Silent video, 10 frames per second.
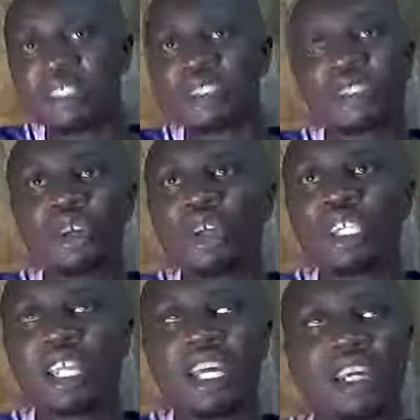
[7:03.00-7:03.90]

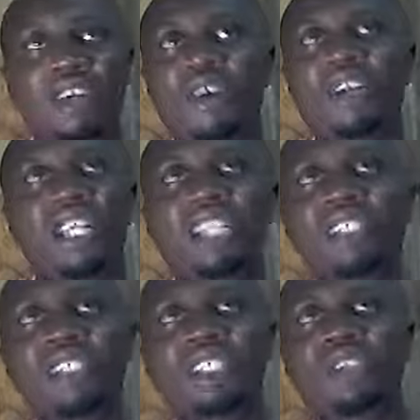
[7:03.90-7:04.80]
no day, or let's
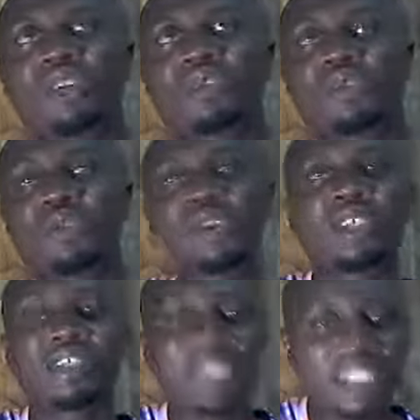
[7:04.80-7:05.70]
just say no 2
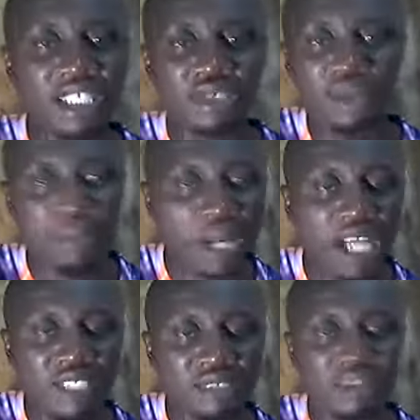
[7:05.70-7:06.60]
or 3 days will
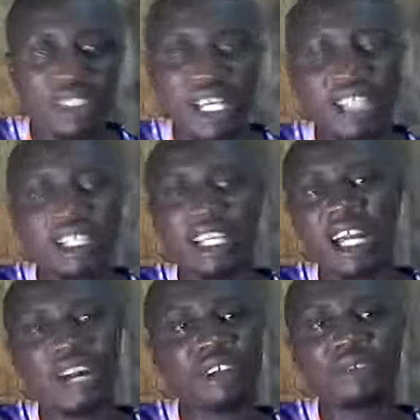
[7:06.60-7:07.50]
pass without the
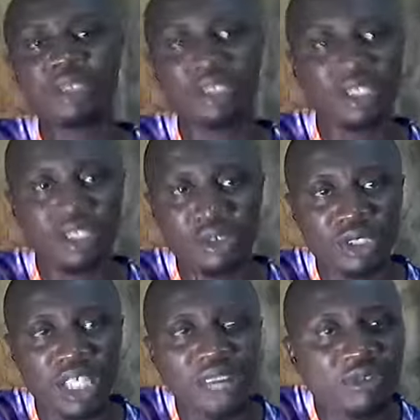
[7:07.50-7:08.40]
car all of a sudden
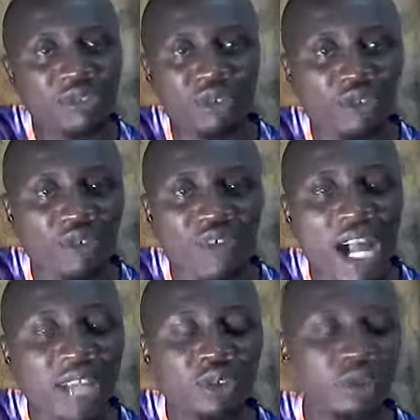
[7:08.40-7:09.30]
will start to rough
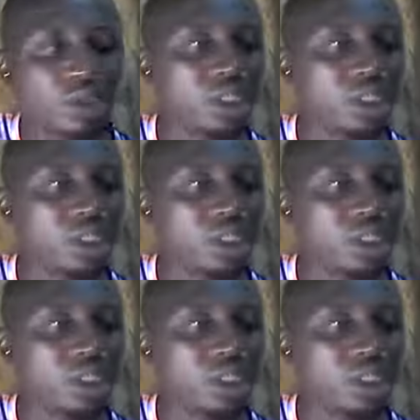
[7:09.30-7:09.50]
idle.